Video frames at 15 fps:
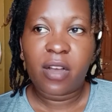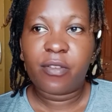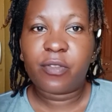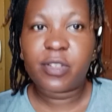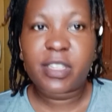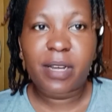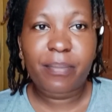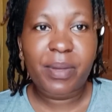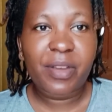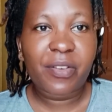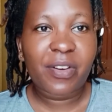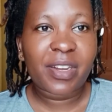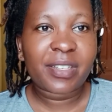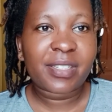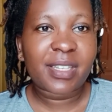for some
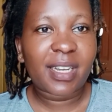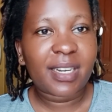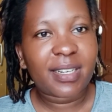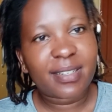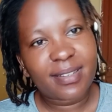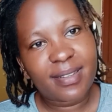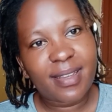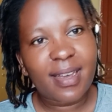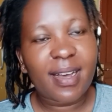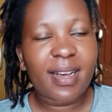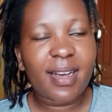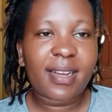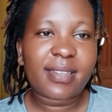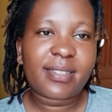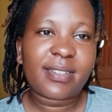errands, and yeah.